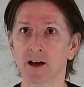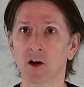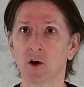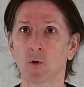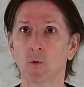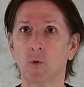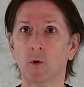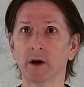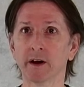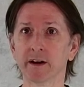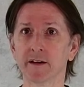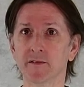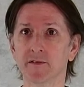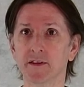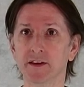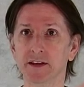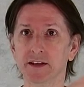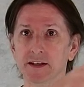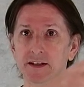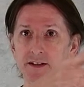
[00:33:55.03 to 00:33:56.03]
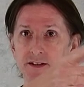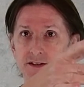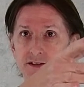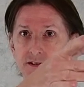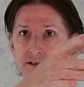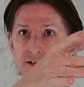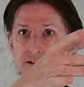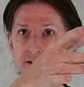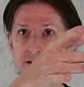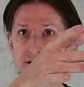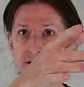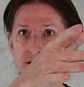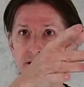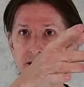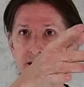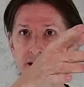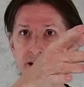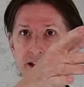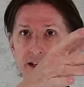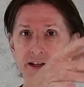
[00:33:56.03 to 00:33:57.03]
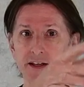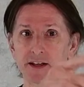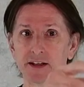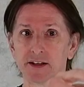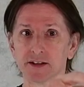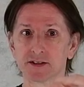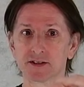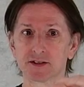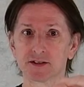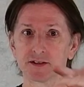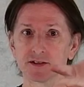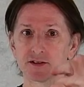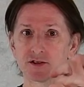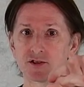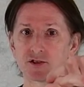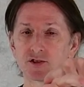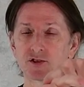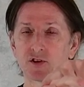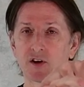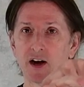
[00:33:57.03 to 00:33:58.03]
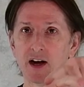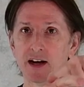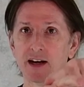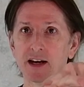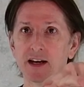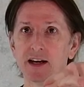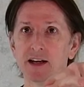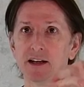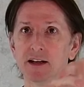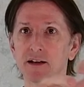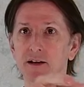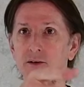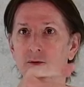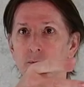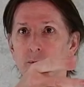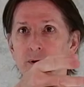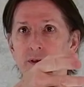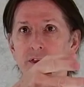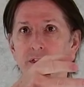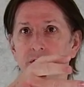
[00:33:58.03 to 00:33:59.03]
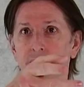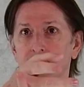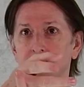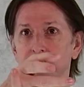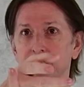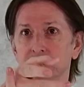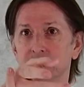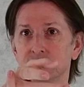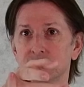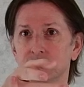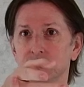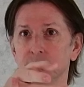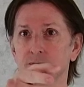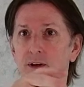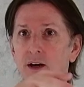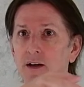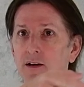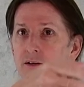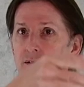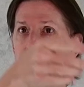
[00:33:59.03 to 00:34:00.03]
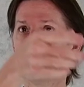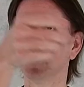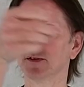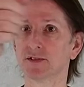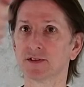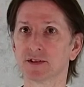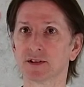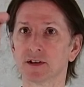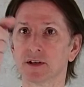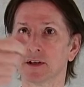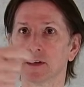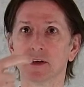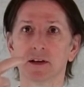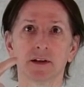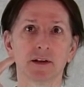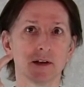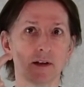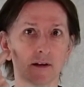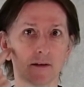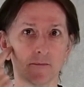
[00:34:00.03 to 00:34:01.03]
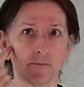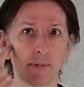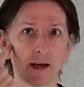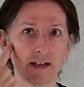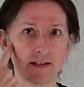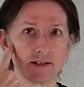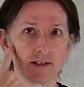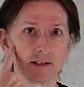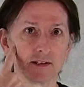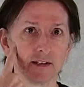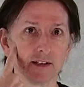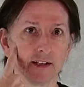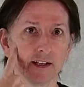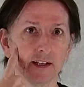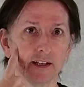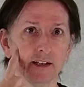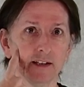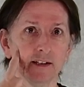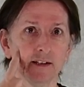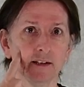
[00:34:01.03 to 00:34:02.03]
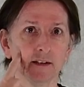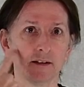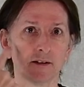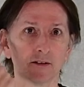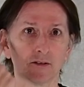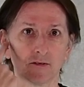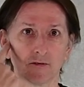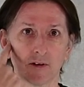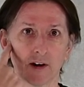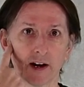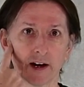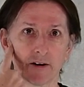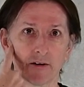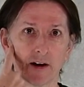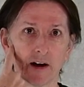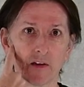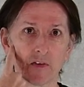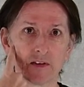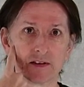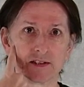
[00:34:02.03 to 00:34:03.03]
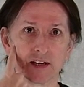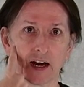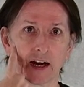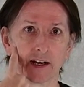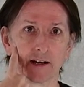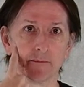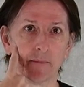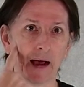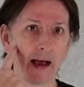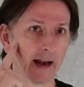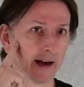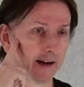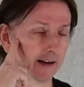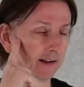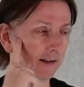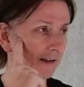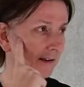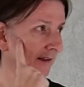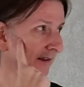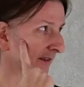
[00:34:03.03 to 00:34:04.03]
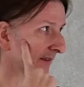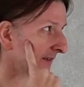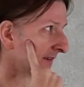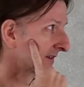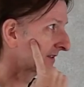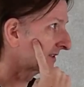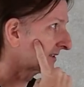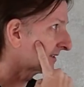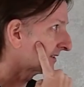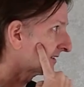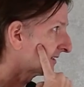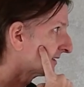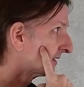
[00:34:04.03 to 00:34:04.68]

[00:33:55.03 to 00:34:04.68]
One of these is striking with these two knuckles, basically right around the zygomatic. This